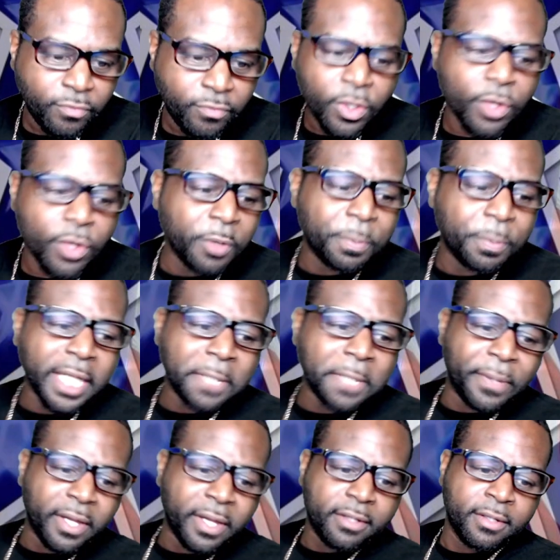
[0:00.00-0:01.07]
We played the
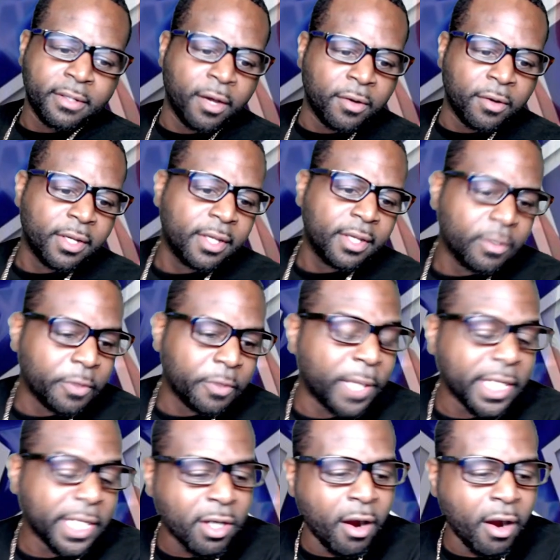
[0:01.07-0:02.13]
no, we
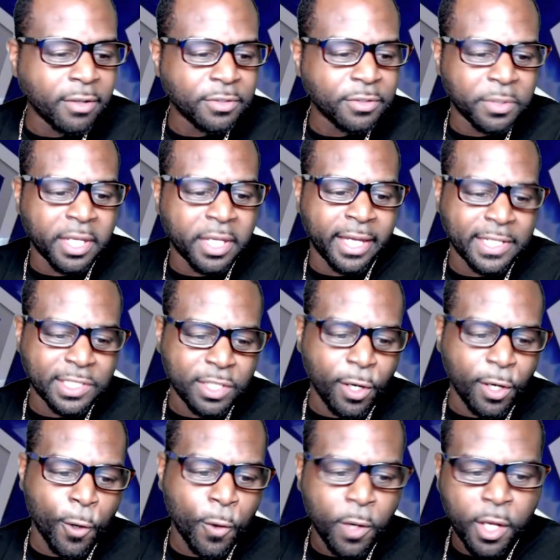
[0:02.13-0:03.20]
played the Cardinals. Okay,
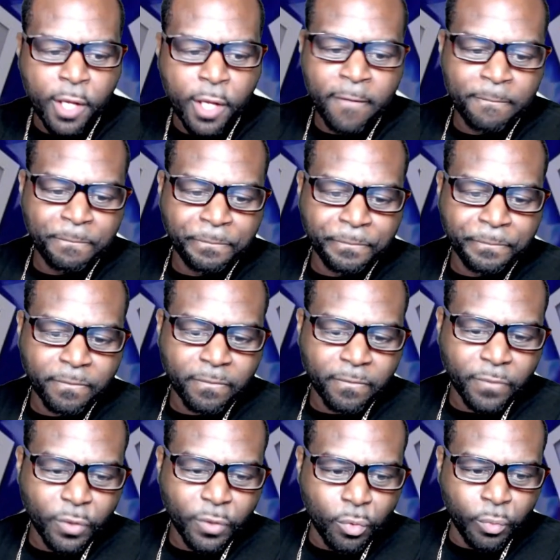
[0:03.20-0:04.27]
so
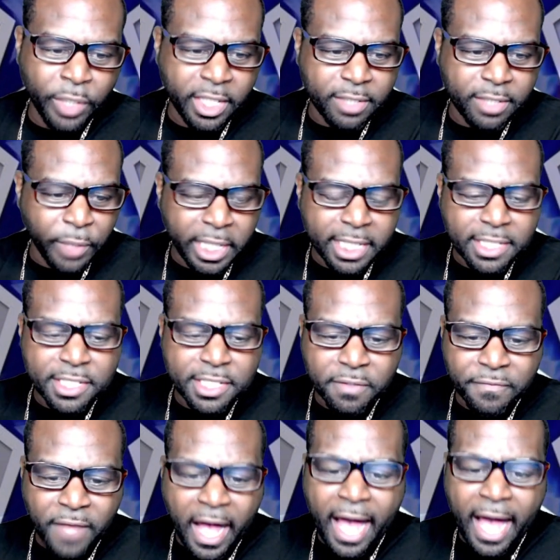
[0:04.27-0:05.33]
we we can
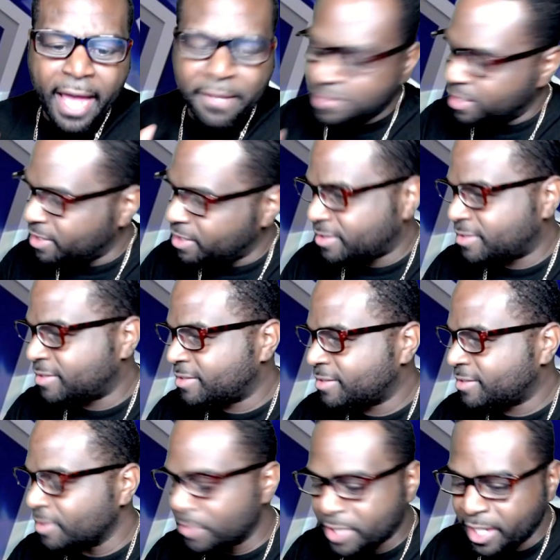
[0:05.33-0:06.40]
survive this.
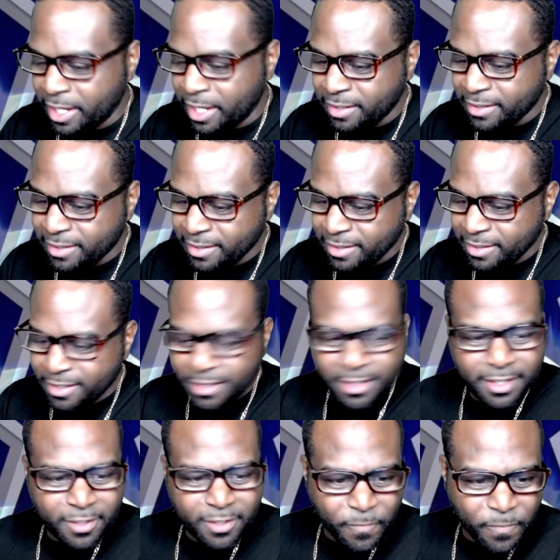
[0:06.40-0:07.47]
Okay,
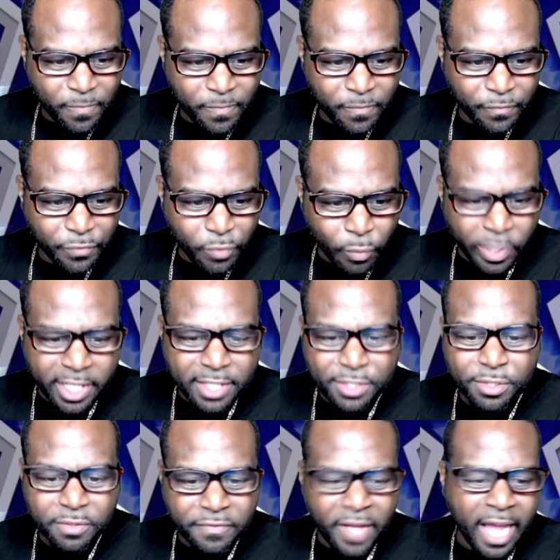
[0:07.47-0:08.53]
we can
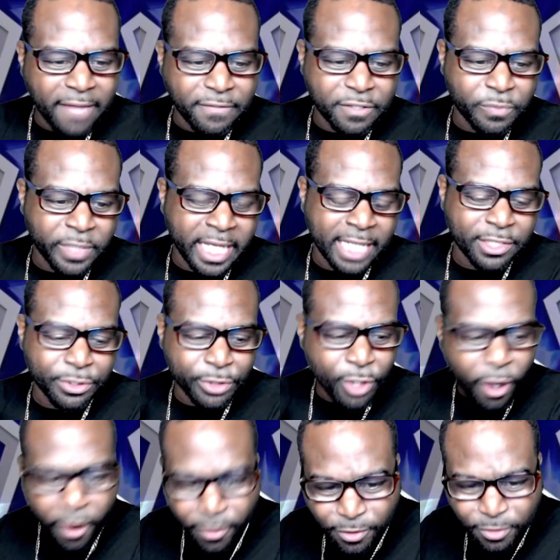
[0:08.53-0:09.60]
survive this. We got the
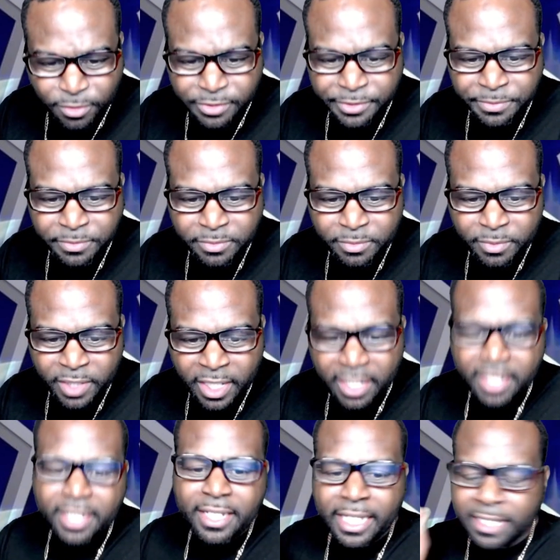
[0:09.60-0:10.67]
Cardinals,
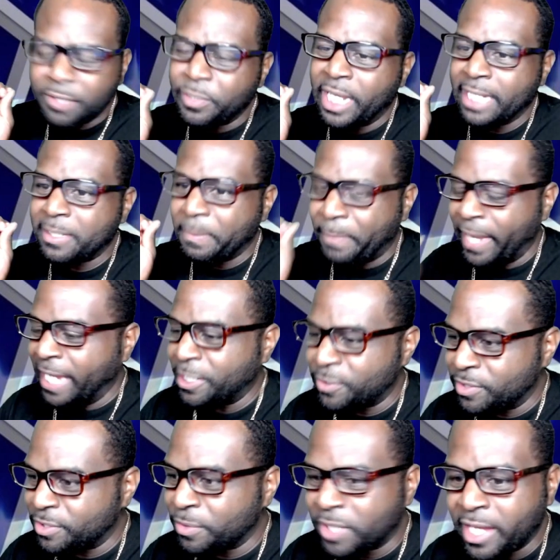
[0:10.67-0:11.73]
and then we got the
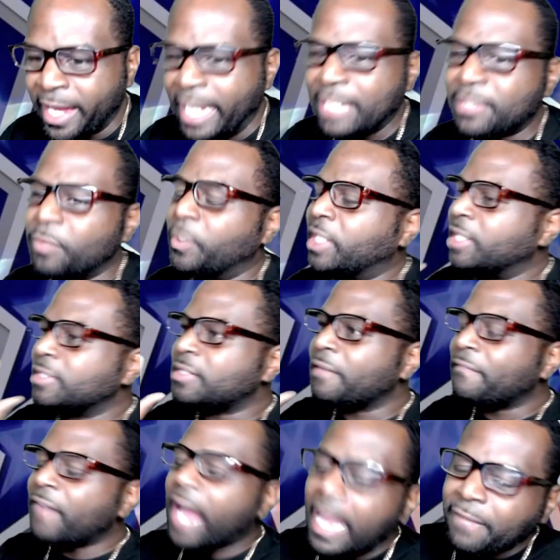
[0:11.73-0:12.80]
Patriots. Okay, so we can
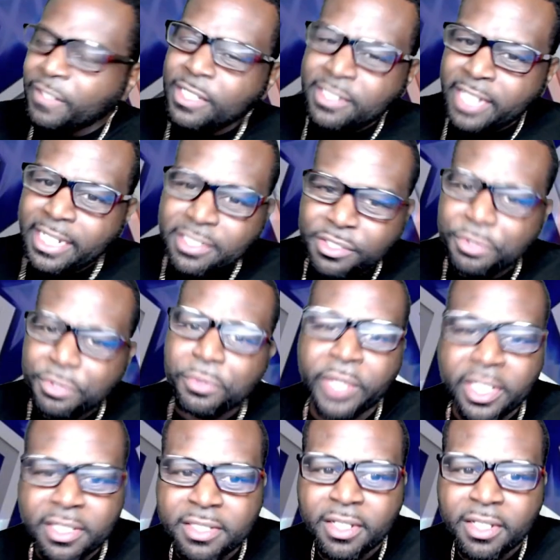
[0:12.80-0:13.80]
survive these next two weeks.